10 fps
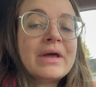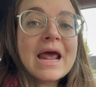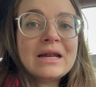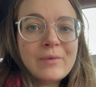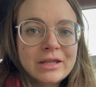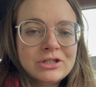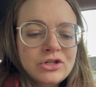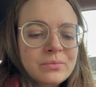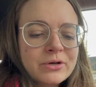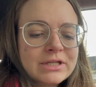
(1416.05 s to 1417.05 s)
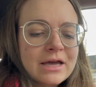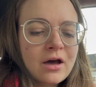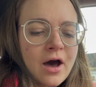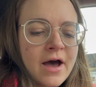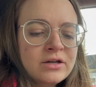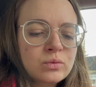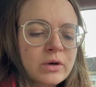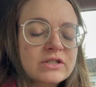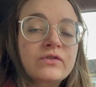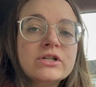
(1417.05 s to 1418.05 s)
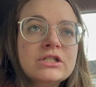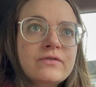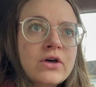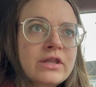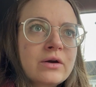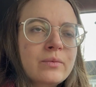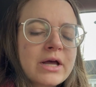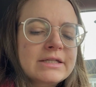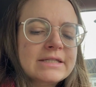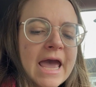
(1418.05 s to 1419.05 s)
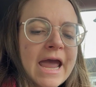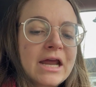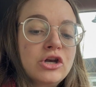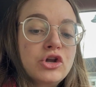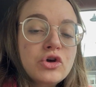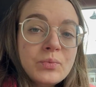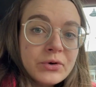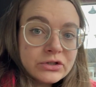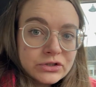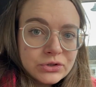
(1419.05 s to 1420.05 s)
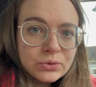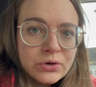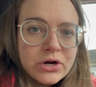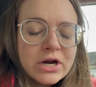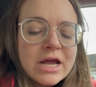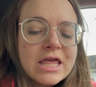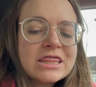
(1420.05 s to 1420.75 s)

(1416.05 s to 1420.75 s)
But anyway, the two books I got was, first of all, there was a new bookstore